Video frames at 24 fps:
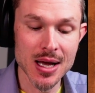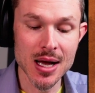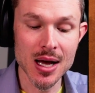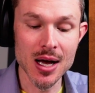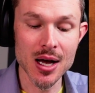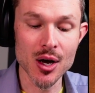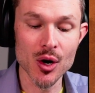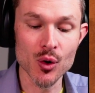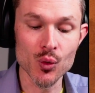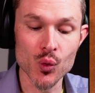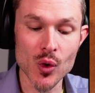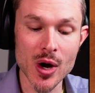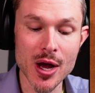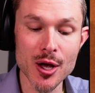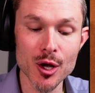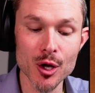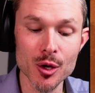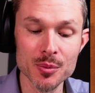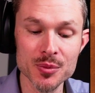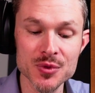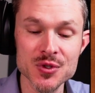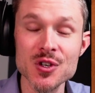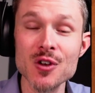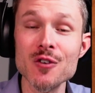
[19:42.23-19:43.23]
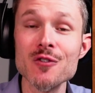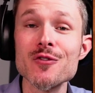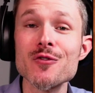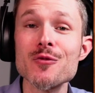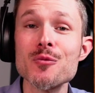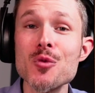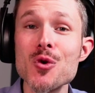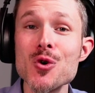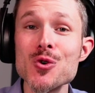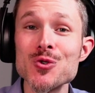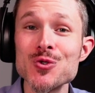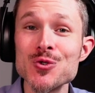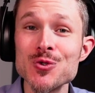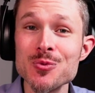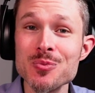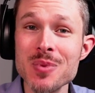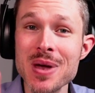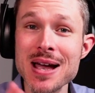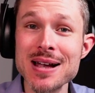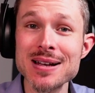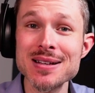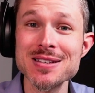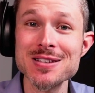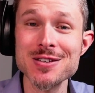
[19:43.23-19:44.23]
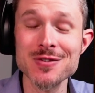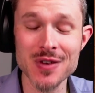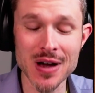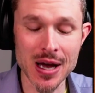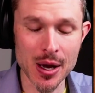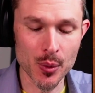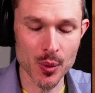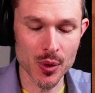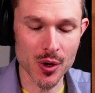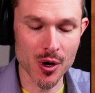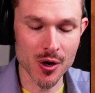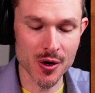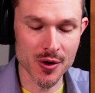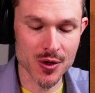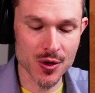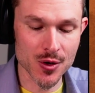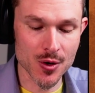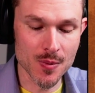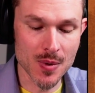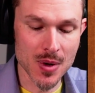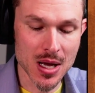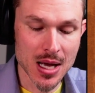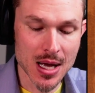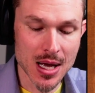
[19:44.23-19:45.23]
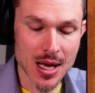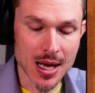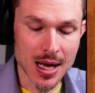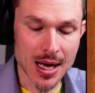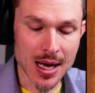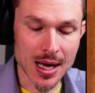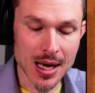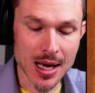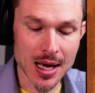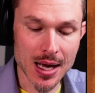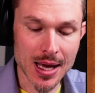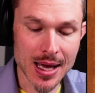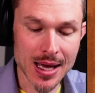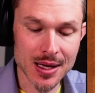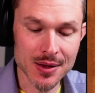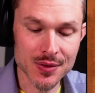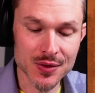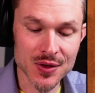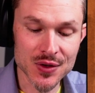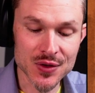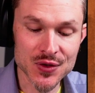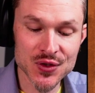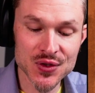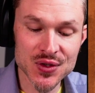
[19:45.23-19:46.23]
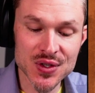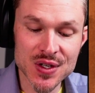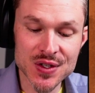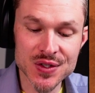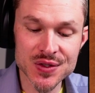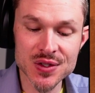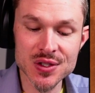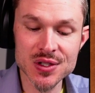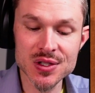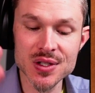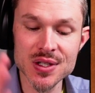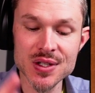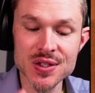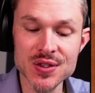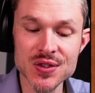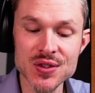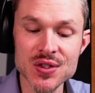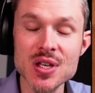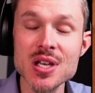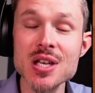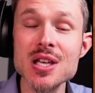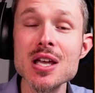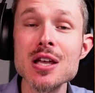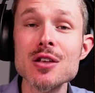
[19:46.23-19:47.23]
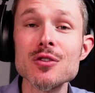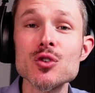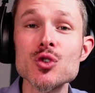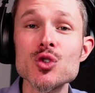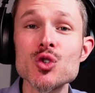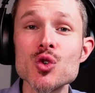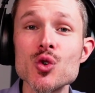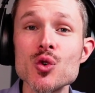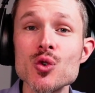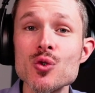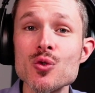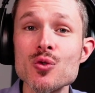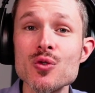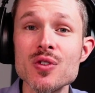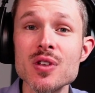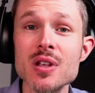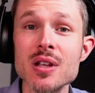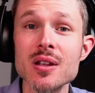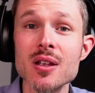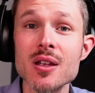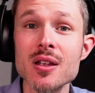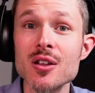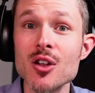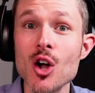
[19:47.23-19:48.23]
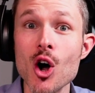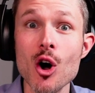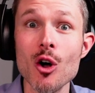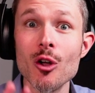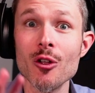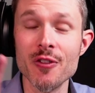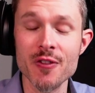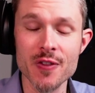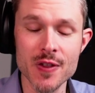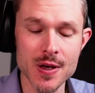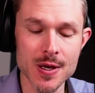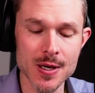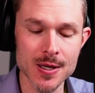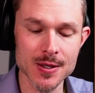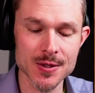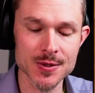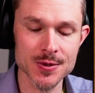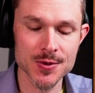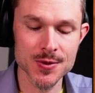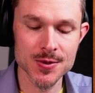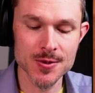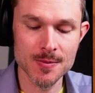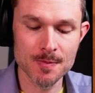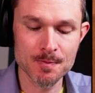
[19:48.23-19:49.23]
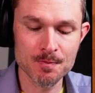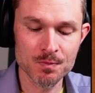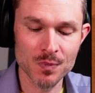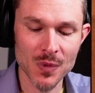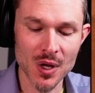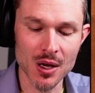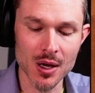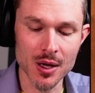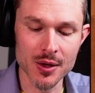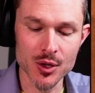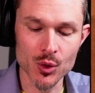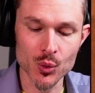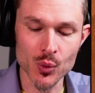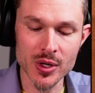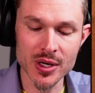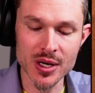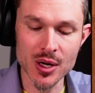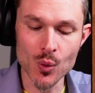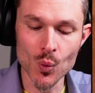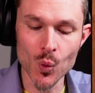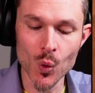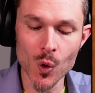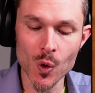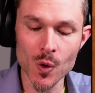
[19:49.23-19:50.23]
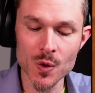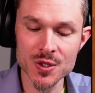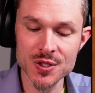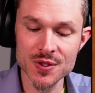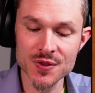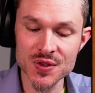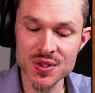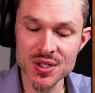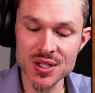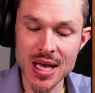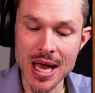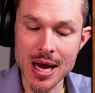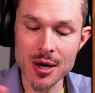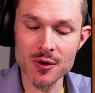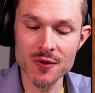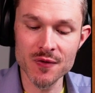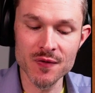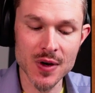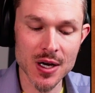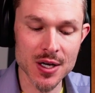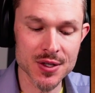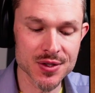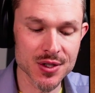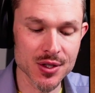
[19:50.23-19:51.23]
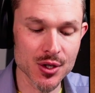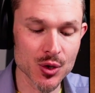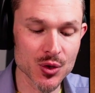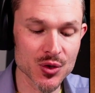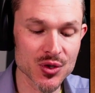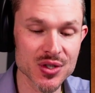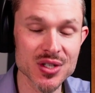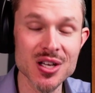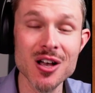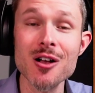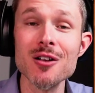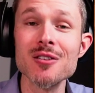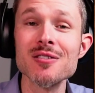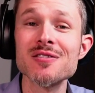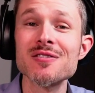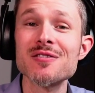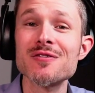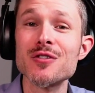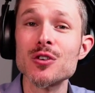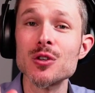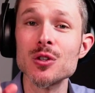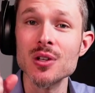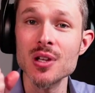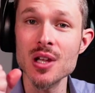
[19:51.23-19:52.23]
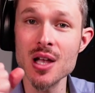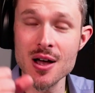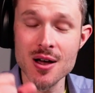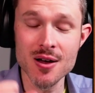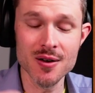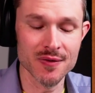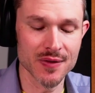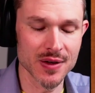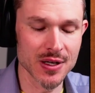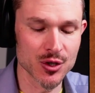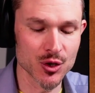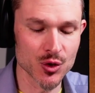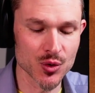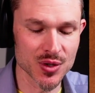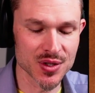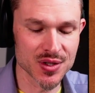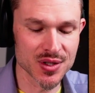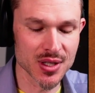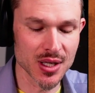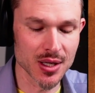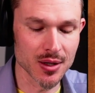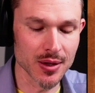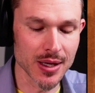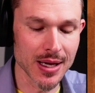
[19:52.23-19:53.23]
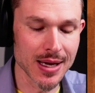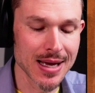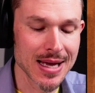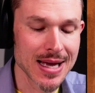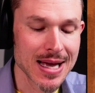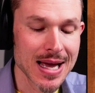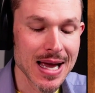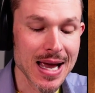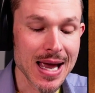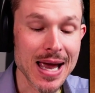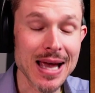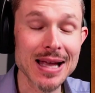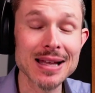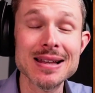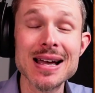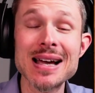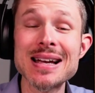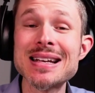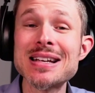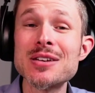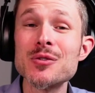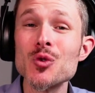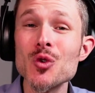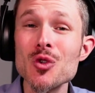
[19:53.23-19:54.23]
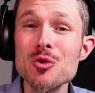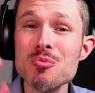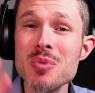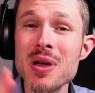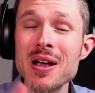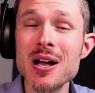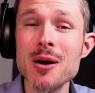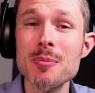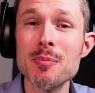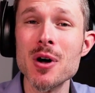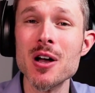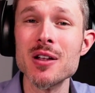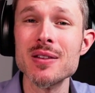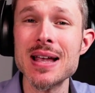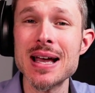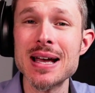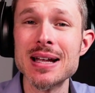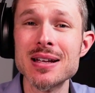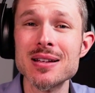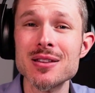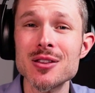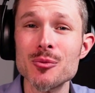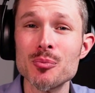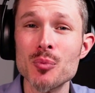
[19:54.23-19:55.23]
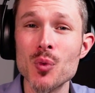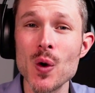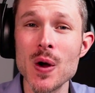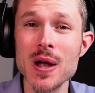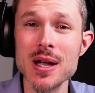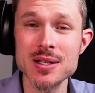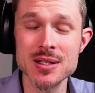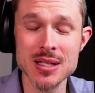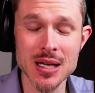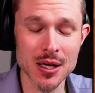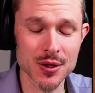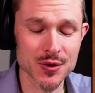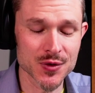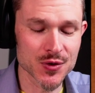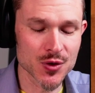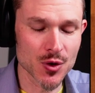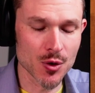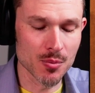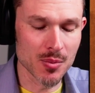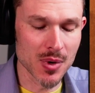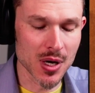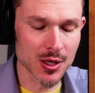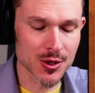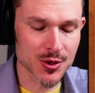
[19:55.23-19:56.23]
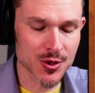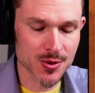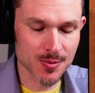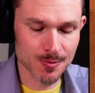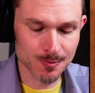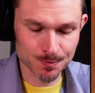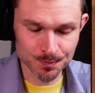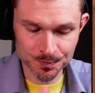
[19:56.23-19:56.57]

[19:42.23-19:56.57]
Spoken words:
realms of perspective, I would argue, and the ceaselessly seeking the truth in all things. And the reading warns of sacrificing yourself for love, interestingly. And I didn't really pick up on that in the breakdown so much.